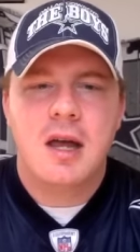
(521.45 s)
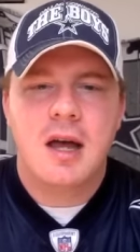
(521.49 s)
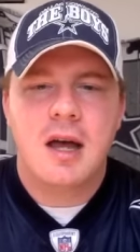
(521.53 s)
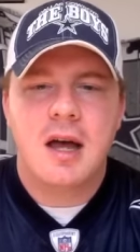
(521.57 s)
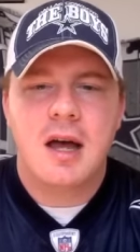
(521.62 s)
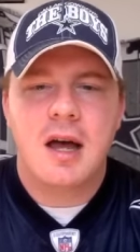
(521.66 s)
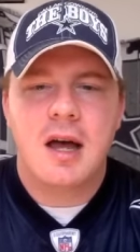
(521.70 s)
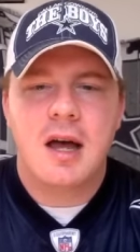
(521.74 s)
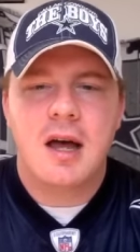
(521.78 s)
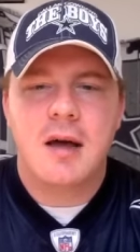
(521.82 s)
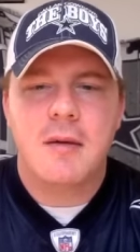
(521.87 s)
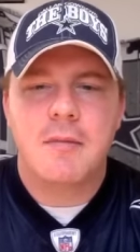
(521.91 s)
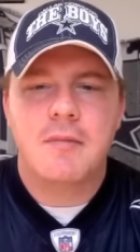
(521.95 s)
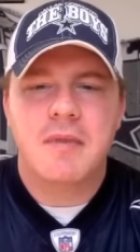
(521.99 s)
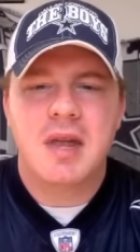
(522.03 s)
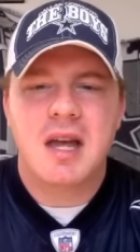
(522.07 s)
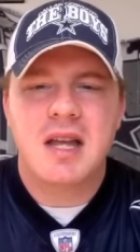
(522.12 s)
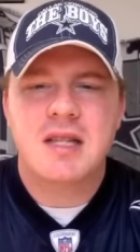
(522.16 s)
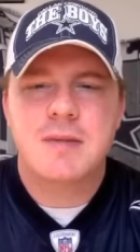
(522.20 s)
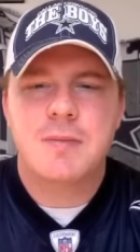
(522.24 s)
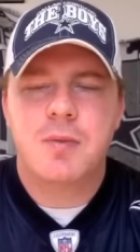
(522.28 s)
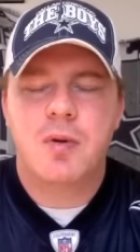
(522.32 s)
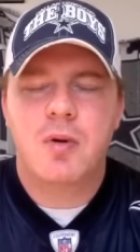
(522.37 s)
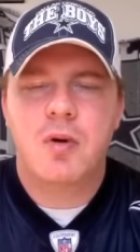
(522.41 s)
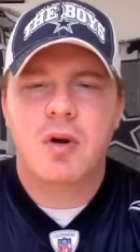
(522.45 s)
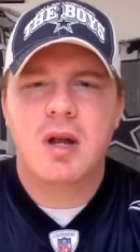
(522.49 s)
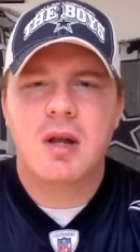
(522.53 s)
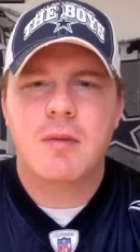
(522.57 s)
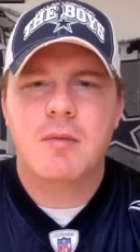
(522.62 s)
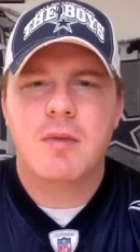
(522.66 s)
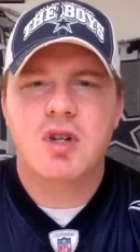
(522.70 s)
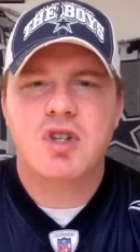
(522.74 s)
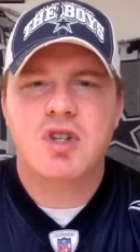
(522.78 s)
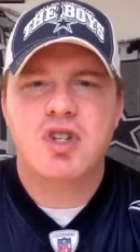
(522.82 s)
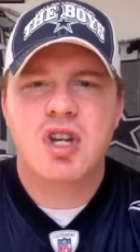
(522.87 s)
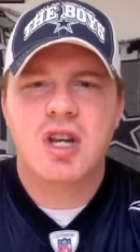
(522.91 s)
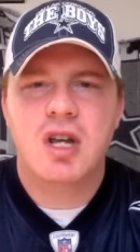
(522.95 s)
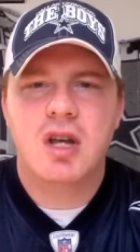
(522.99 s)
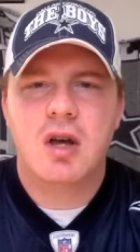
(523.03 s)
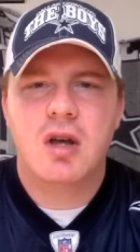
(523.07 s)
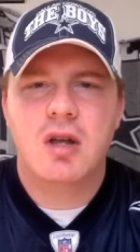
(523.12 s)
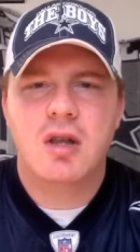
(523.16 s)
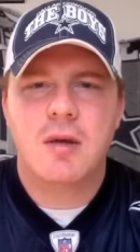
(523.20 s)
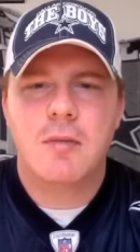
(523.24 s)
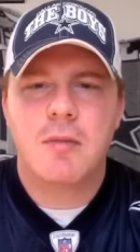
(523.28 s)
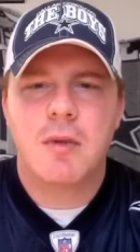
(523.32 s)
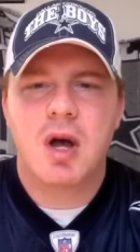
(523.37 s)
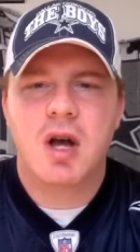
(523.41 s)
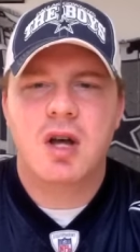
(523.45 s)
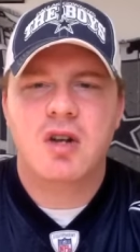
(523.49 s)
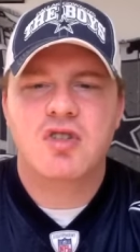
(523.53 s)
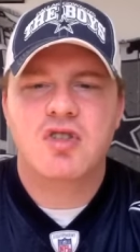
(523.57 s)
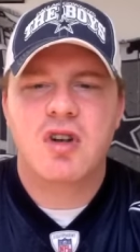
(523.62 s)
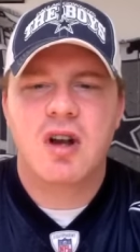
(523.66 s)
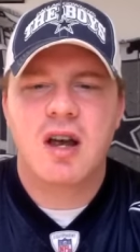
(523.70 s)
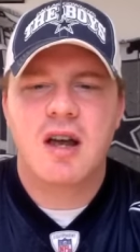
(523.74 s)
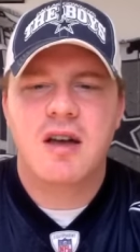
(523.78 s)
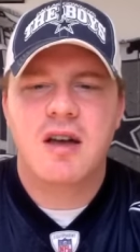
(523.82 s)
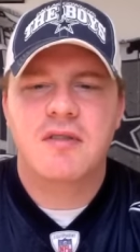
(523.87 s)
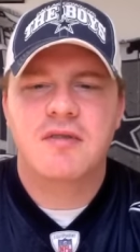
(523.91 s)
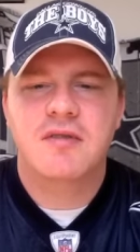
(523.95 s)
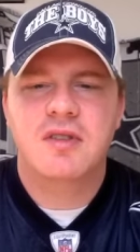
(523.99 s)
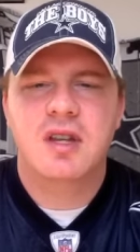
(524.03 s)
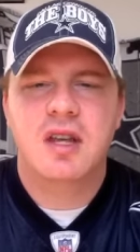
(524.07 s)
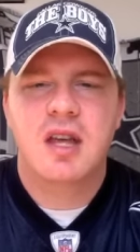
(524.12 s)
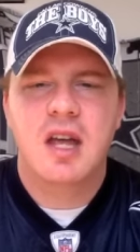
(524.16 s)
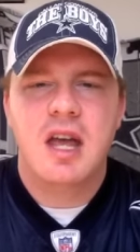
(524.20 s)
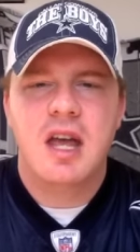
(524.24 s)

Um, that's pretty much it on the mock draft.